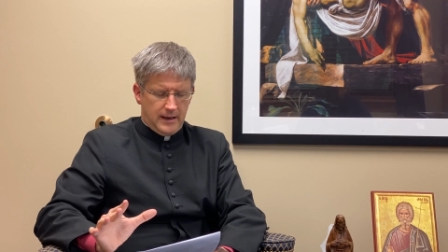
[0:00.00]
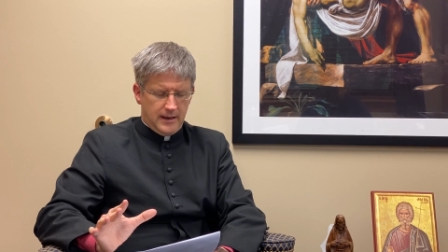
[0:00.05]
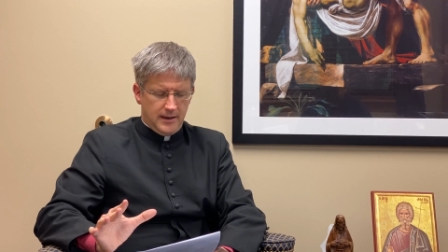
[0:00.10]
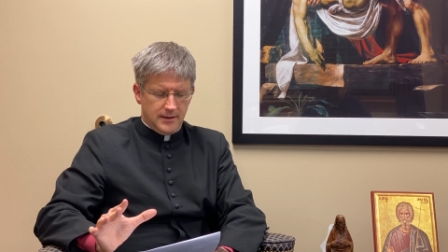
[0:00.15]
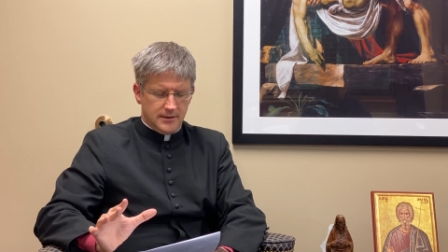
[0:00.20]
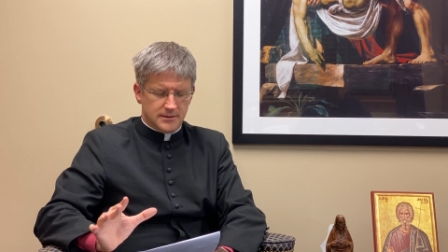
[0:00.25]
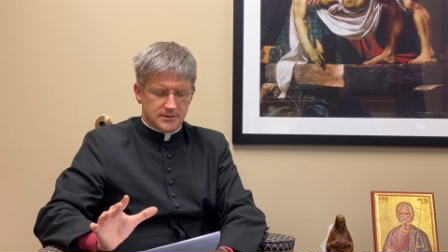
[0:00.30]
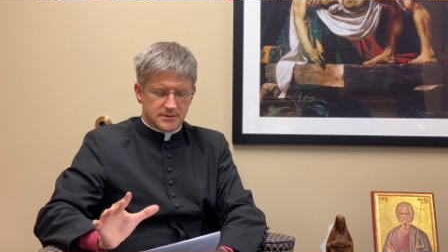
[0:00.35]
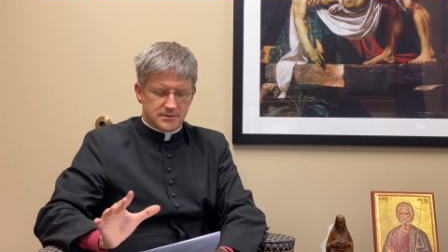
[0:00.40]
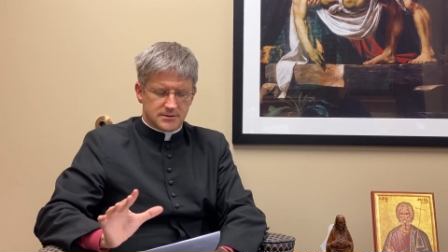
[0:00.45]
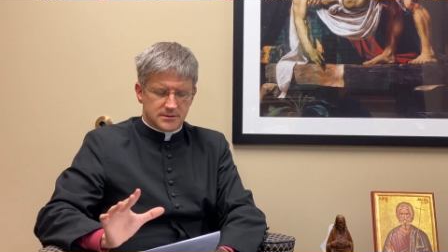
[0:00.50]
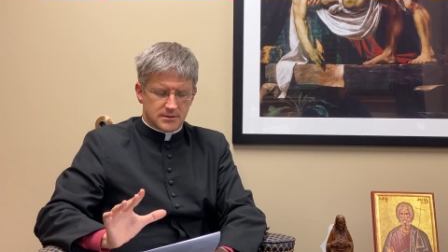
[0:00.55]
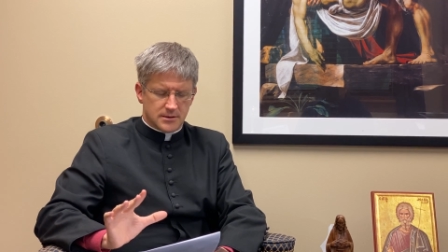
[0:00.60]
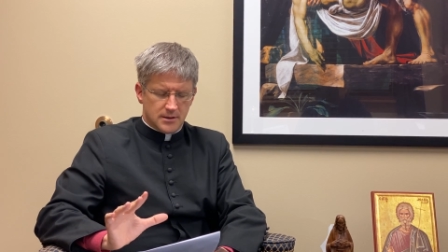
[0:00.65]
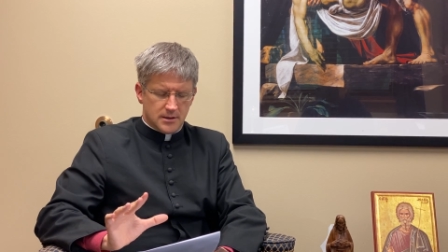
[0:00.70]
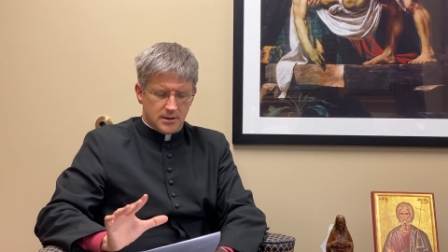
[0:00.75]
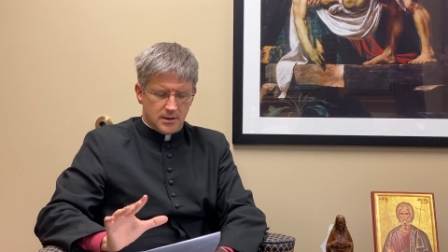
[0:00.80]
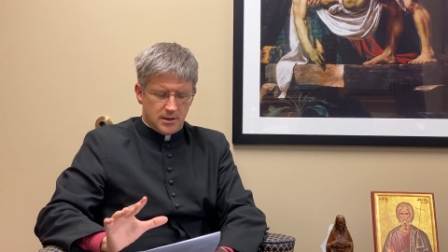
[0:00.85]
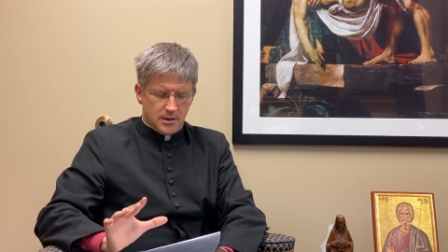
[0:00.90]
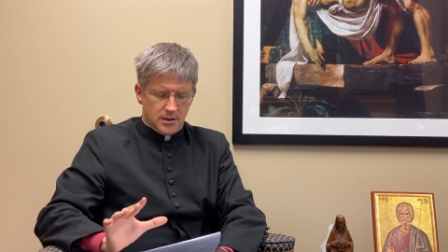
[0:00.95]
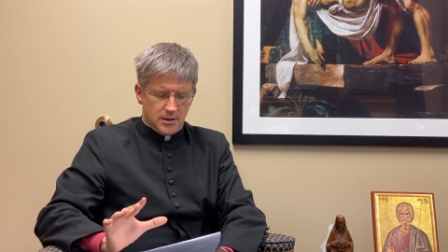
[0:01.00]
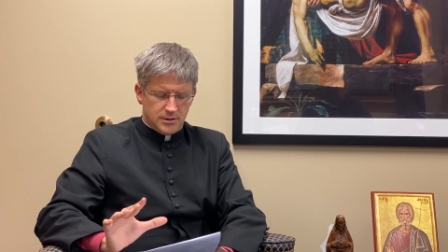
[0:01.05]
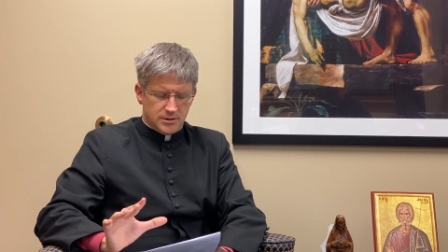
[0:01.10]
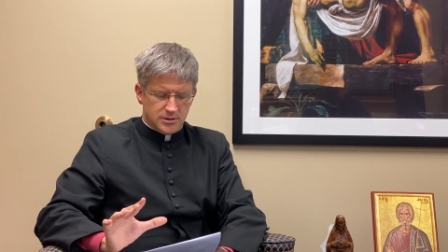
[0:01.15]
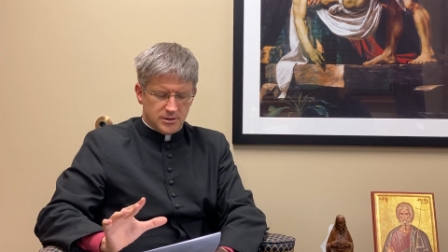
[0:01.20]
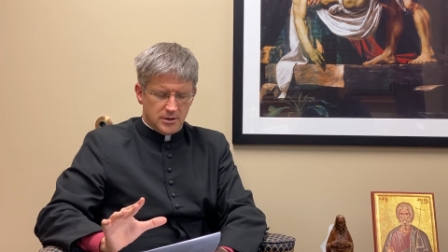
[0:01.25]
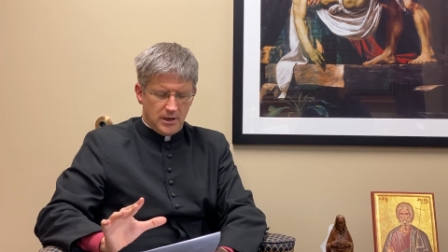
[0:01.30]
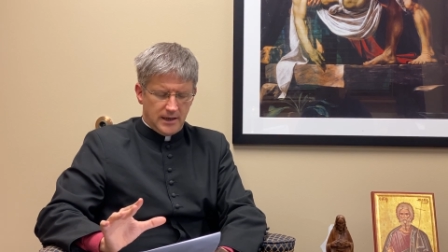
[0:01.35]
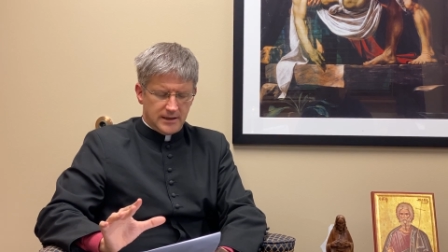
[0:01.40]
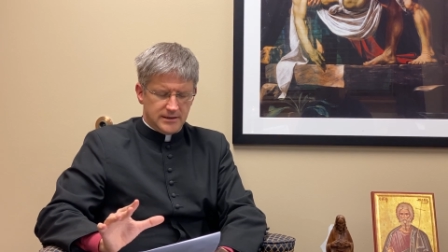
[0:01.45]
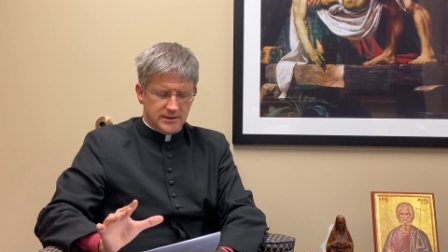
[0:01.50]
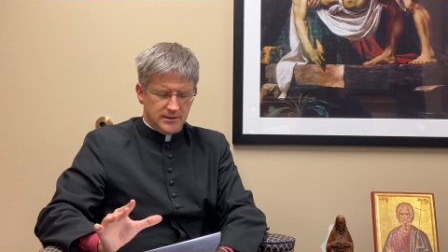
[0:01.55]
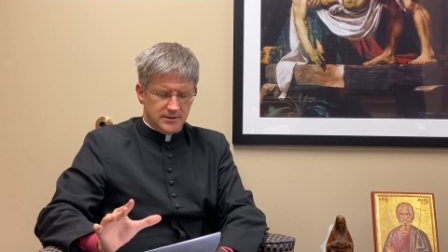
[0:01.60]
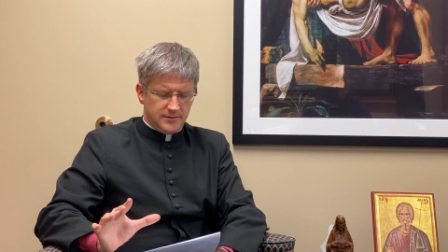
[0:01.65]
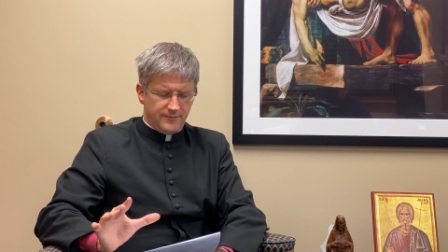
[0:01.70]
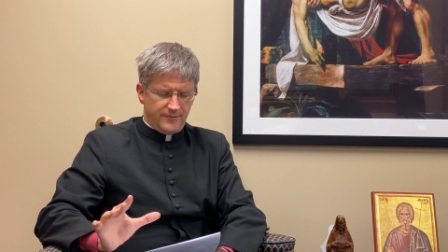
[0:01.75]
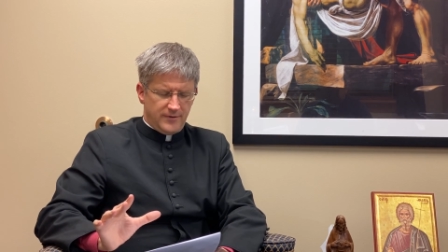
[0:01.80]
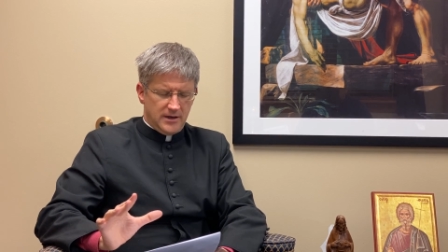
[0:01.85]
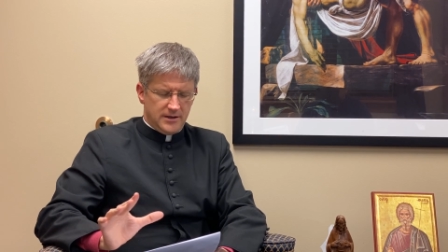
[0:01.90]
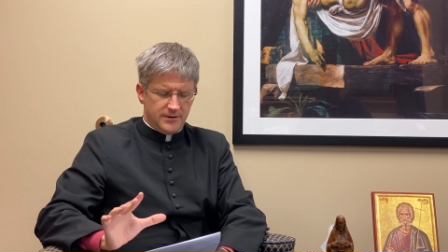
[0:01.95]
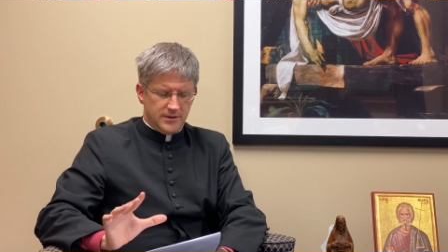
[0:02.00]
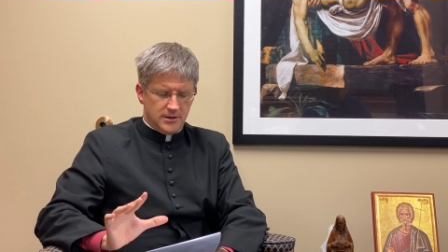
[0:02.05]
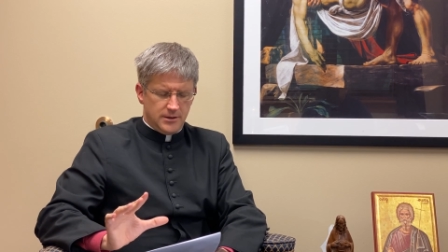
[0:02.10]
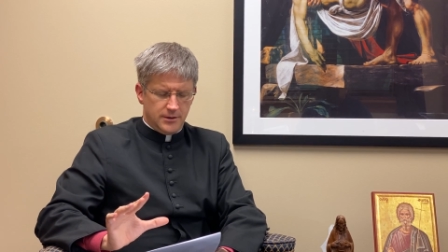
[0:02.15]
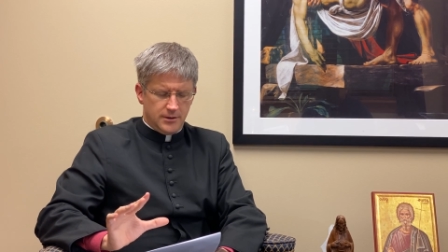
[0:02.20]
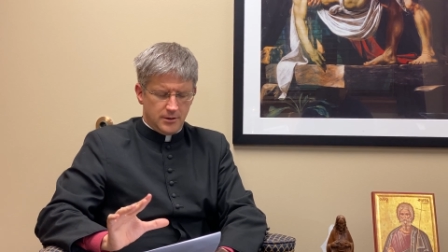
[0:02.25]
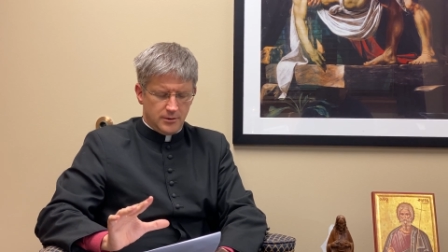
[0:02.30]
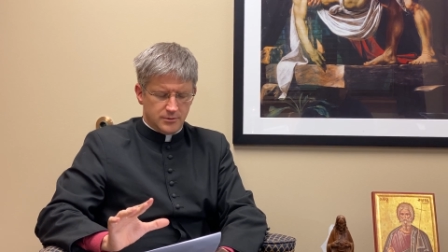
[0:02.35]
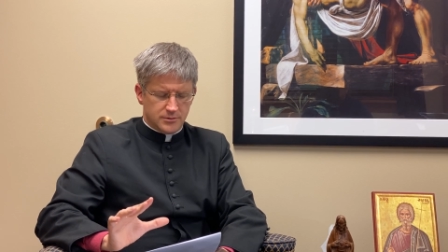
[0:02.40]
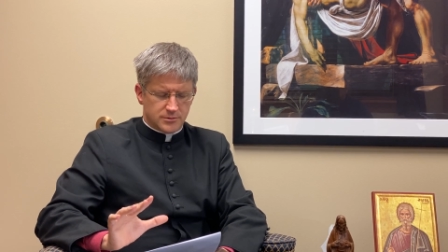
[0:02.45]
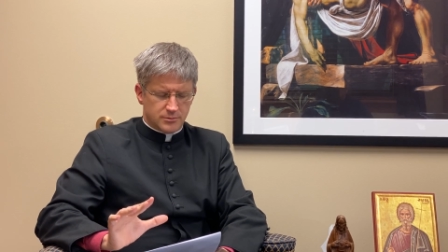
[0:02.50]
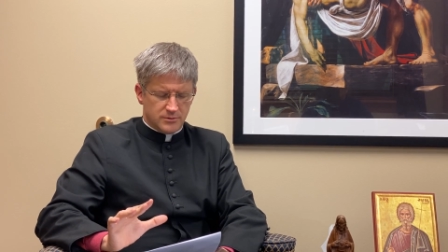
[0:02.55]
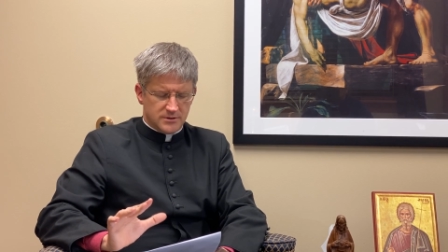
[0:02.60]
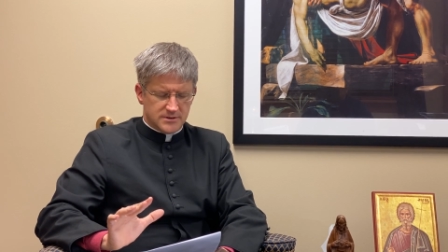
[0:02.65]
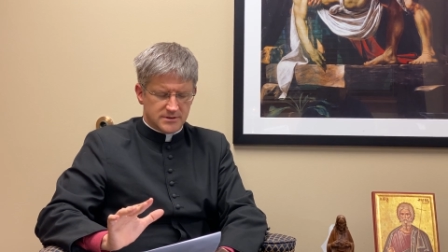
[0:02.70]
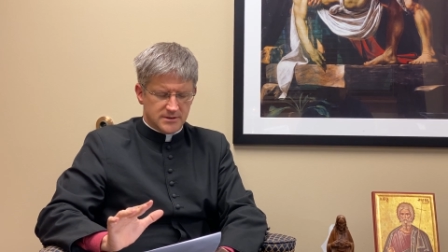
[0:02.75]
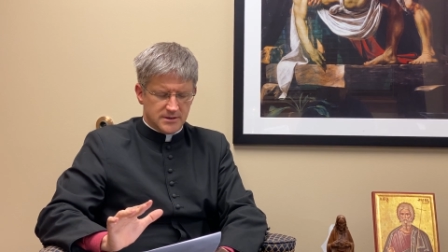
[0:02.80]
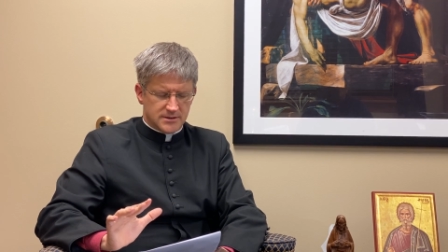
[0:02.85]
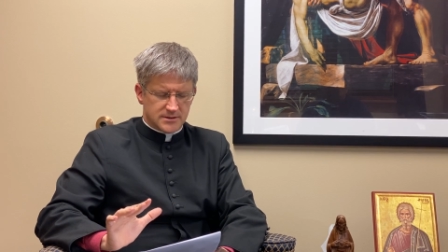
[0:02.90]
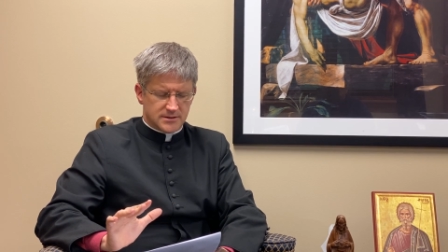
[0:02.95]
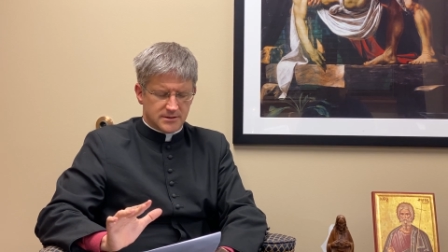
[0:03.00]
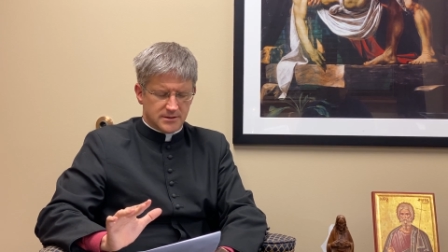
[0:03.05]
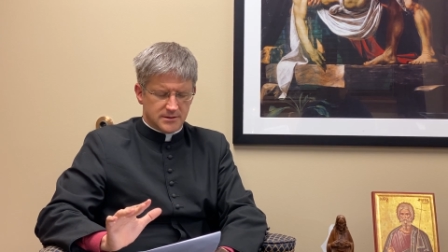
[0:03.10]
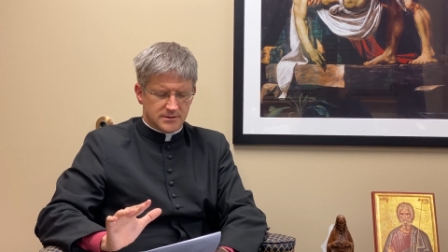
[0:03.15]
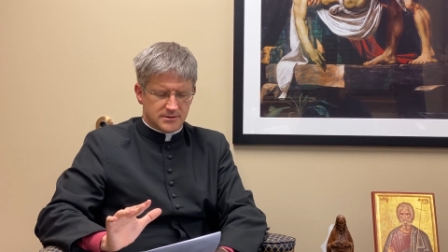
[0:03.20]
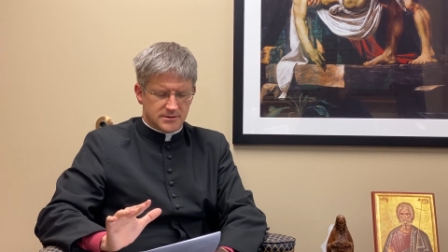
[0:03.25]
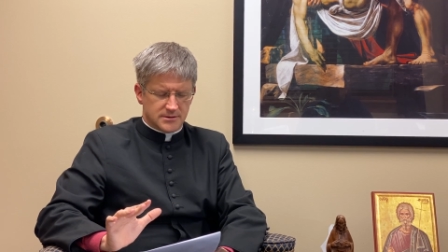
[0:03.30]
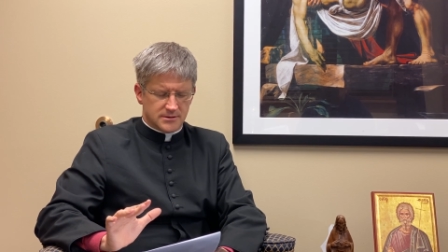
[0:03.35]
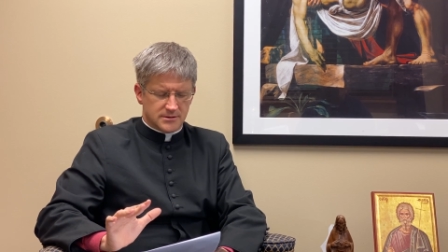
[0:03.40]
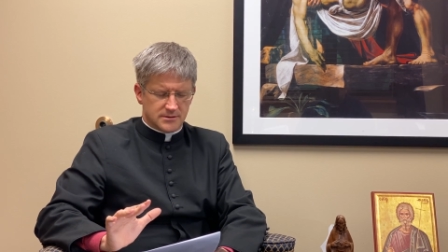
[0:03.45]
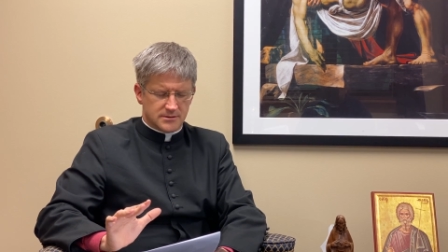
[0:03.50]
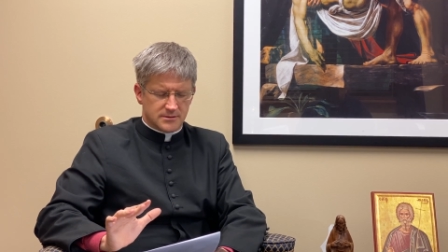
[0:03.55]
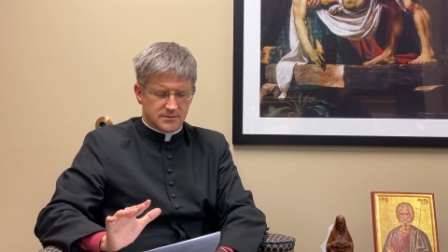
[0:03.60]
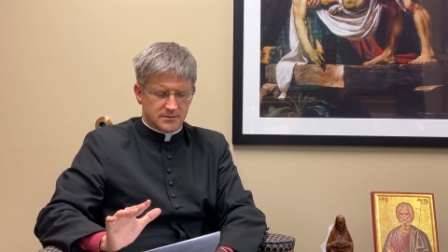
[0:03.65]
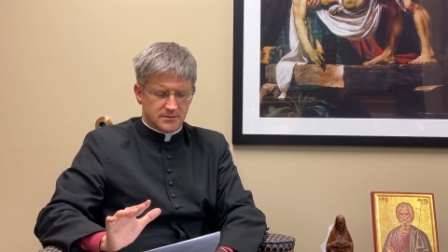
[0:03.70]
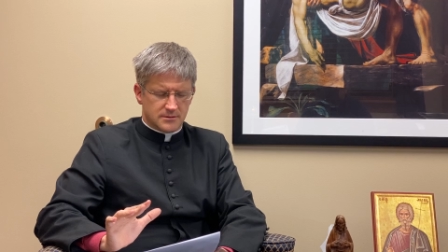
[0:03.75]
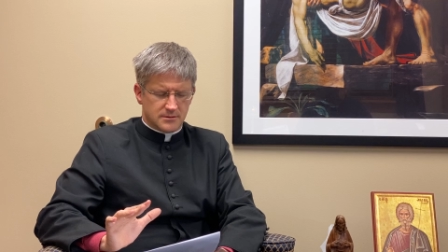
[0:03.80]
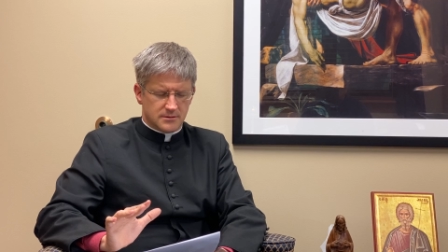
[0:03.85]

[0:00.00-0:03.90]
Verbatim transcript: And to identify then those resistances